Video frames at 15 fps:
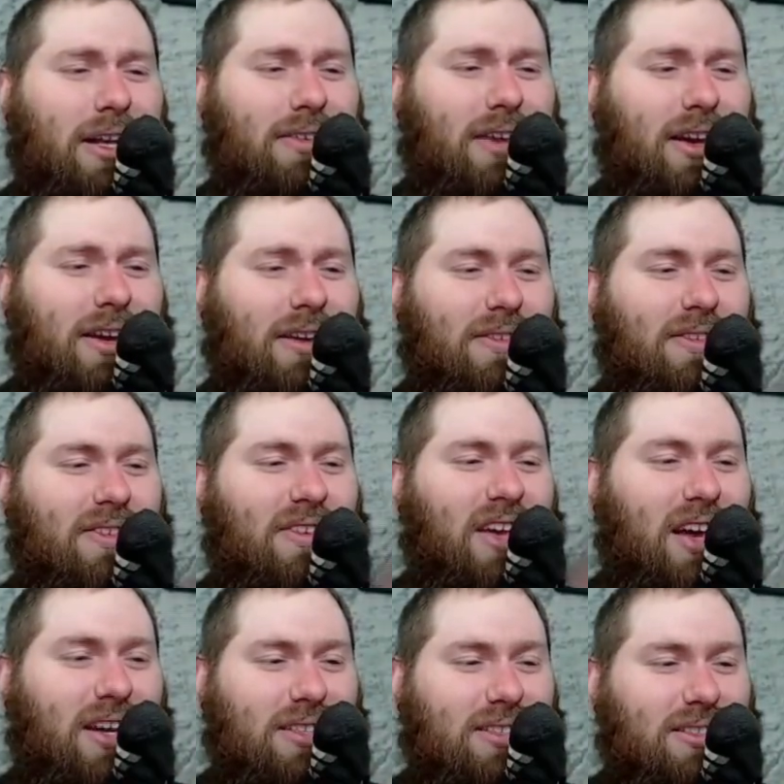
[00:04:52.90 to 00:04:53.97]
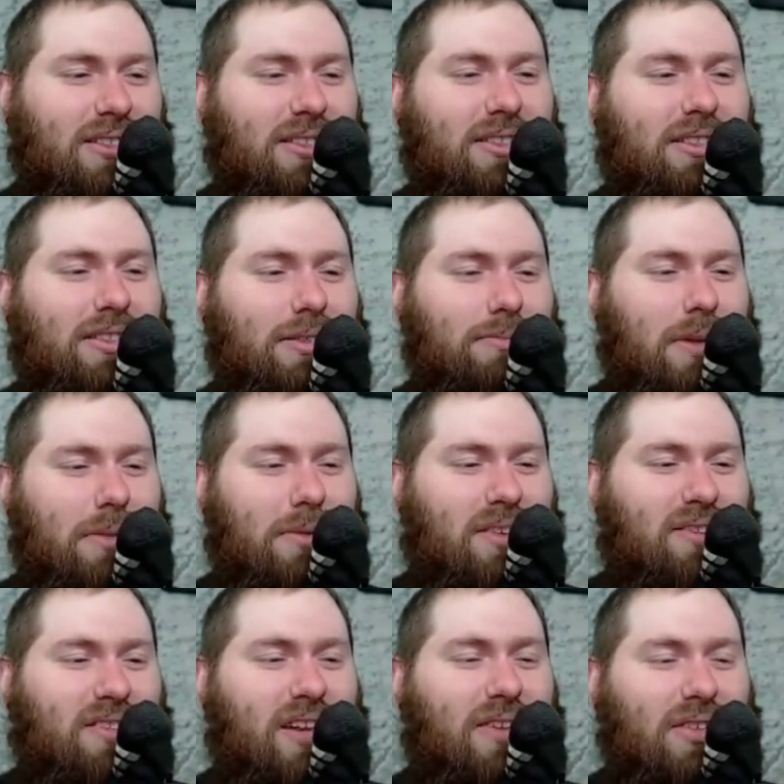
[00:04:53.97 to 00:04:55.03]
It's like a 6. A
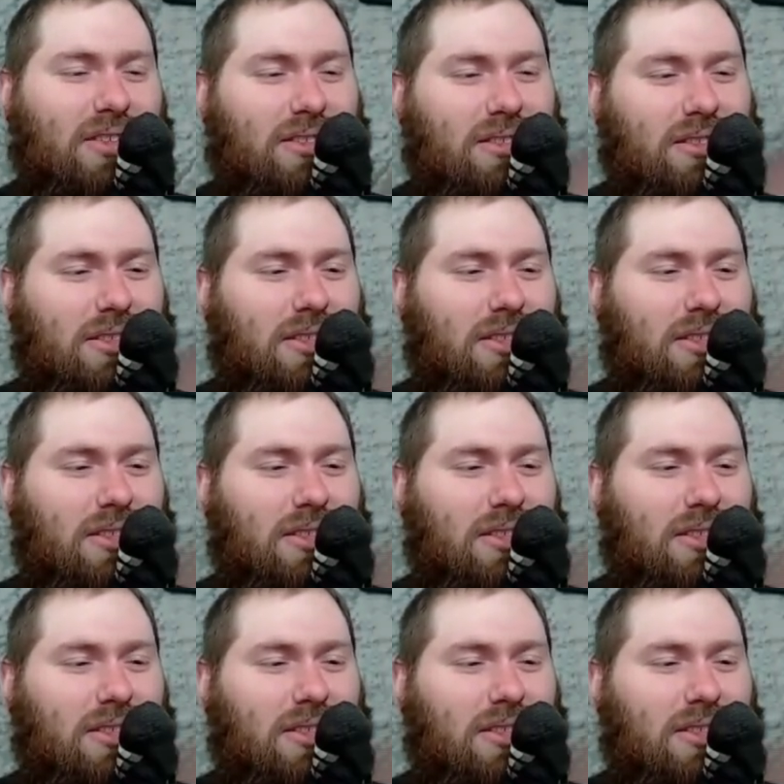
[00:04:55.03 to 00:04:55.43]
7.